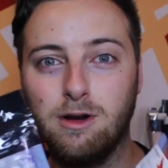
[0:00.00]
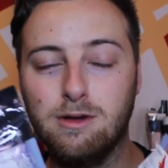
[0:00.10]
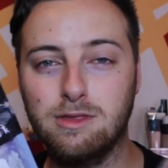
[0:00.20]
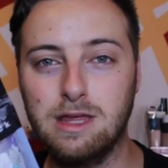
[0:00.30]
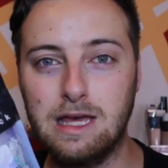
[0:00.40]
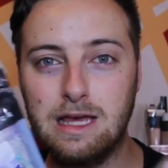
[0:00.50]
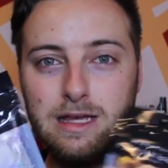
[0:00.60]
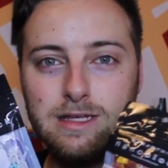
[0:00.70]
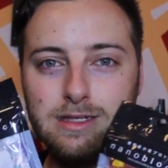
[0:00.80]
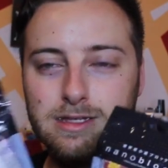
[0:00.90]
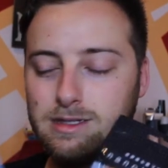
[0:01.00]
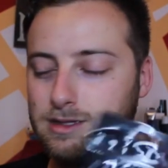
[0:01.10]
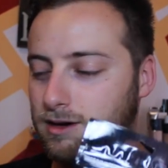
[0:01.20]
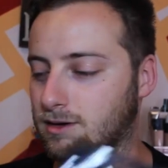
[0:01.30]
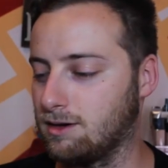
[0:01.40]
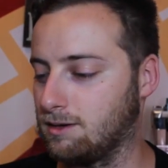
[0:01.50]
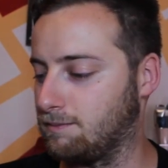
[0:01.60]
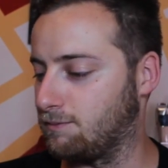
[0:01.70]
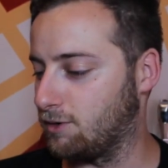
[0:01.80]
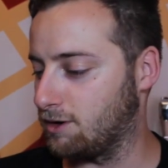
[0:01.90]
What are these? They're,
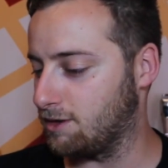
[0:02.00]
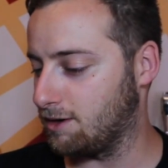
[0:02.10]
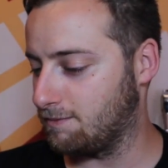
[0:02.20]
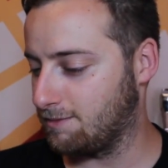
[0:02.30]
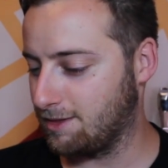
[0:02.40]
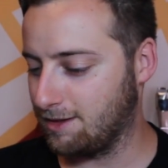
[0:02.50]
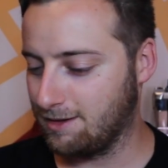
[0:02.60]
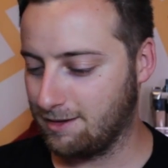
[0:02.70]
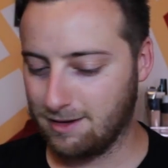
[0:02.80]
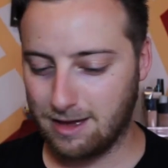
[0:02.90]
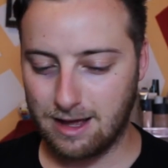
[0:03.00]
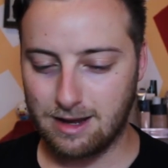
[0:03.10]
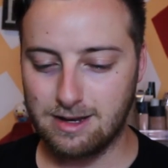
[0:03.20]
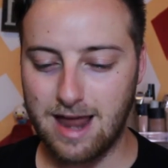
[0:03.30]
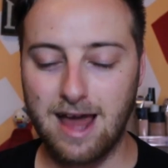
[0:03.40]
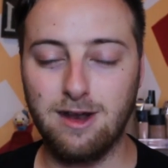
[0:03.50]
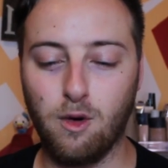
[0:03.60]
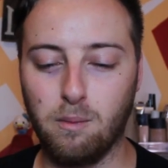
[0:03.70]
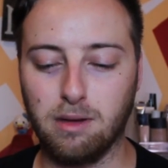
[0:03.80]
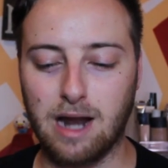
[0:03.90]
um, what are they? My
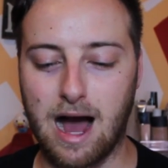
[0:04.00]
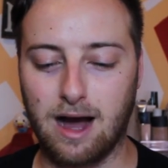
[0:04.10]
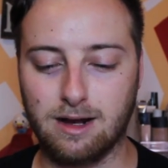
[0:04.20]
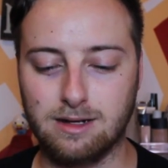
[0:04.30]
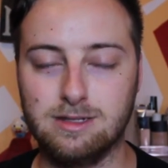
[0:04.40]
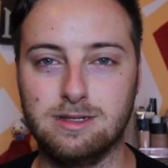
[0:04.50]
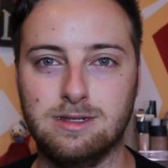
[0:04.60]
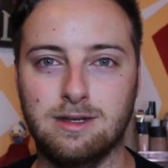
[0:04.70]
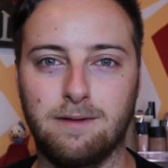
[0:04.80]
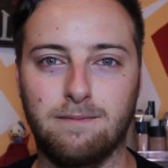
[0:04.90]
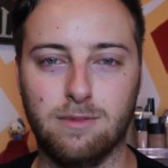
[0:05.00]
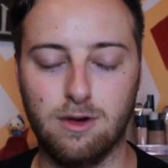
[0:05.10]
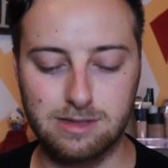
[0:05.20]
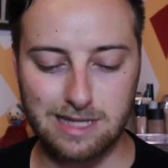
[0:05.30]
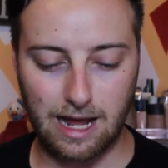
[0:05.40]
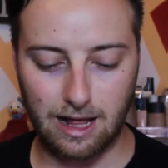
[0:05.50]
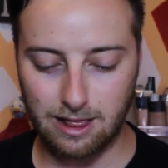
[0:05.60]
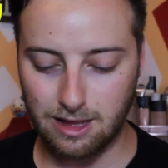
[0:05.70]
Nano blocks. So it's like